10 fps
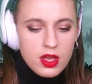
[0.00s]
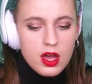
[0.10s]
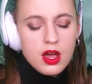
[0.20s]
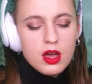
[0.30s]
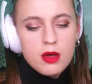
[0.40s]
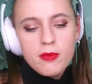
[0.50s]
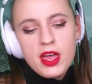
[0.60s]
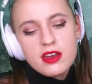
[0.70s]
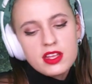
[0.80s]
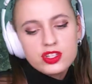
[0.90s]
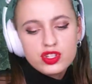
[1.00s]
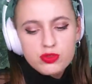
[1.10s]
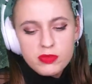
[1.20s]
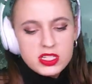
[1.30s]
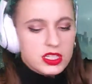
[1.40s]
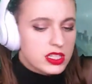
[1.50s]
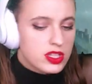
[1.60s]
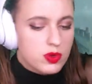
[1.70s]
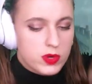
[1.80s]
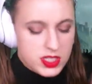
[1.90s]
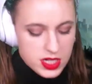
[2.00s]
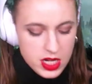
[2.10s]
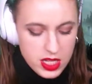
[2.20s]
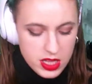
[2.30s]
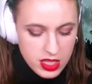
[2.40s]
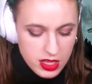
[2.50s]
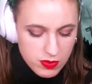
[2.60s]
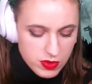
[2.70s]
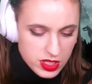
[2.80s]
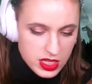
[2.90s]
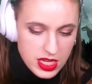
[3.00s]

And instrumentally there wasn't anything that really